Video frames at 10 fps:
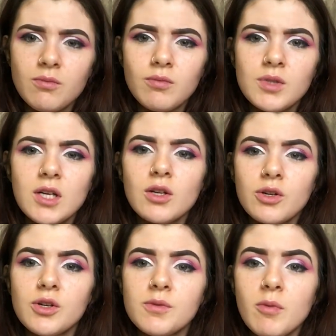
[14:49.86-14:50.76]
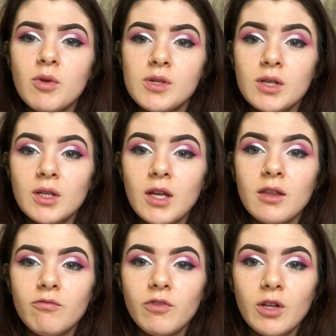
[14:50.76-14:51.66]
TikTok used to be Musical.ly,
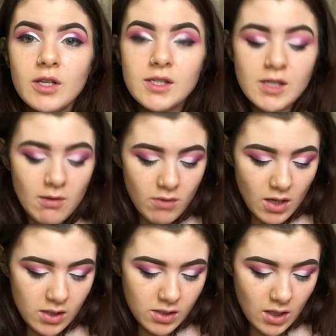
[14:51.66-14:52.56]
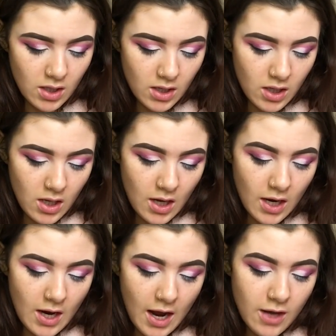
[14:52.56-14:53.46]
I feel like it's the same thing, isn't it? And
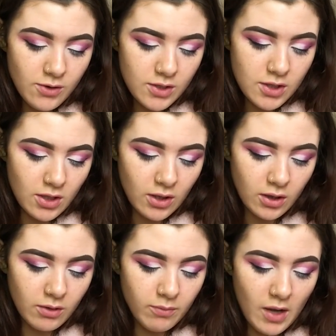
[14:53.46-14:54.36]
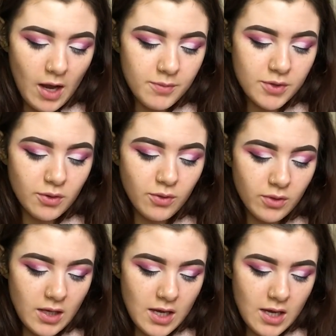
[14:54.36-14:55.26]
I used to
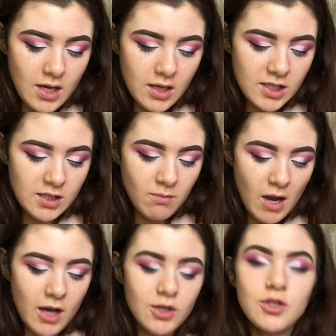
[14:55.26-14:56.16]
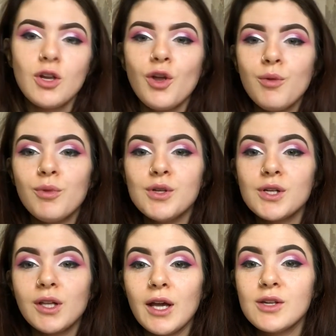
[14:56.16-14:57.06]
absolutely smash
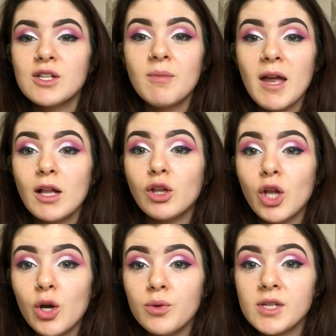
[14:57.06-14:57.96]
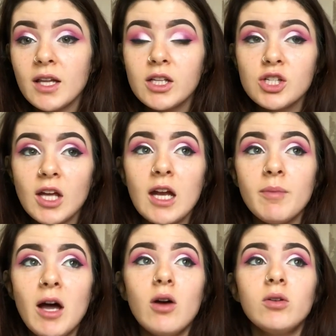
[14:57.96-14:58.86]
Musical.ly. I used to make loads. I literally had
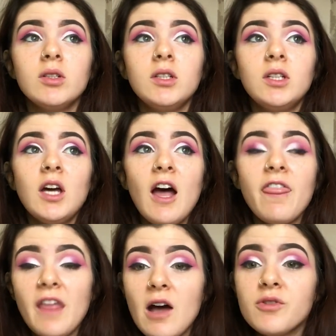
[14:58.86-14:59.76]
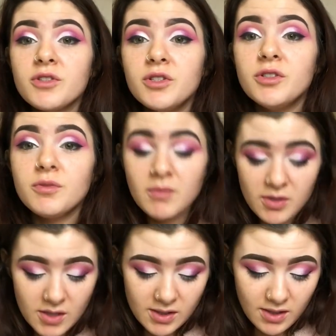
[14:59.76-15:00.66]
about 1,000
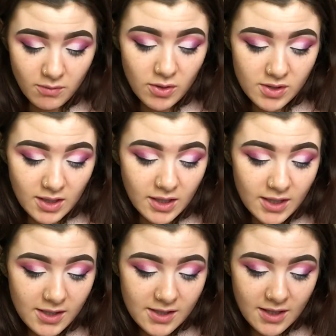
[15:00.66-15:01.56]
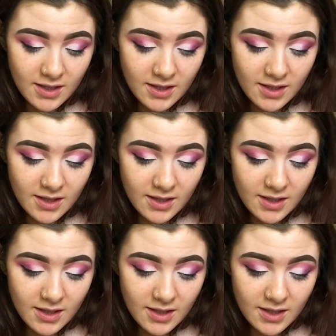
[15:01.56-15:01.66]
Musical.lys.